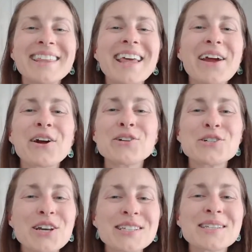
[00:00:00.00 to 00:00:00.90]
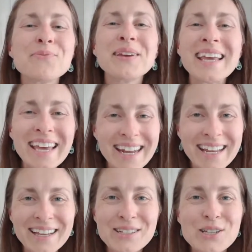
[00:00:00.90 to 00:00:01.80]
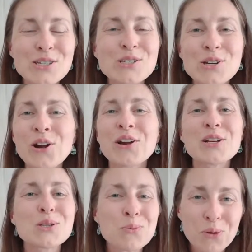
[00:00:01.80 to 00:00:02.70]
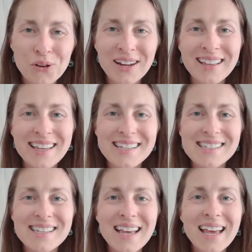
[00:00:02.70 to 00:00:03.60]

They are just beginning to start exploring this.